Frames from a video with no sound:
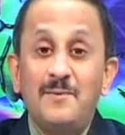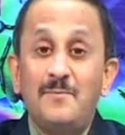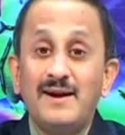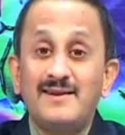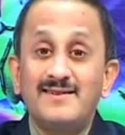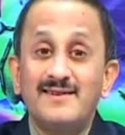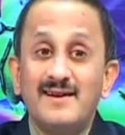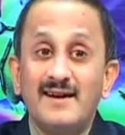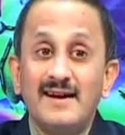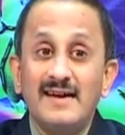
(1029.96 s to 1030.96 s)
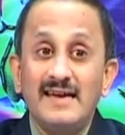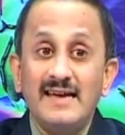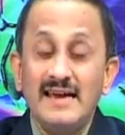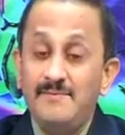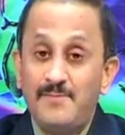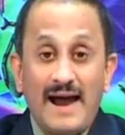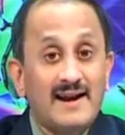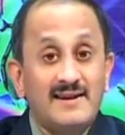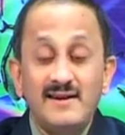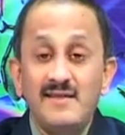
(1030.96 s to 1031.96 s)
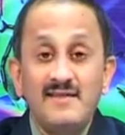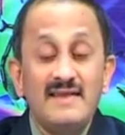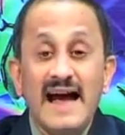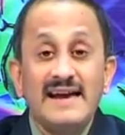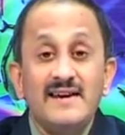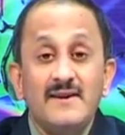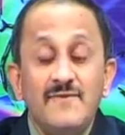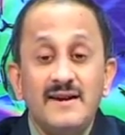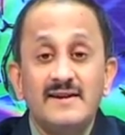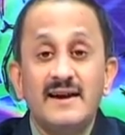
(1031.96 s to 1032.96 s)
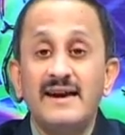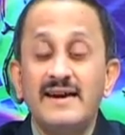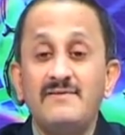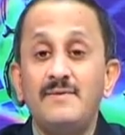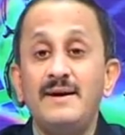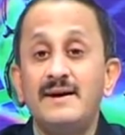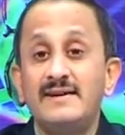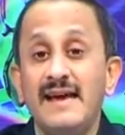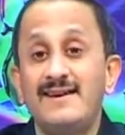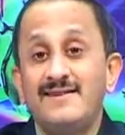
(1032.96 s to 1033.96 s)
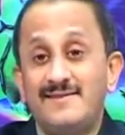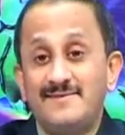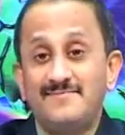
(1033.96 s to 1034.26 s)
But in practice, the ideal filter can never be attained.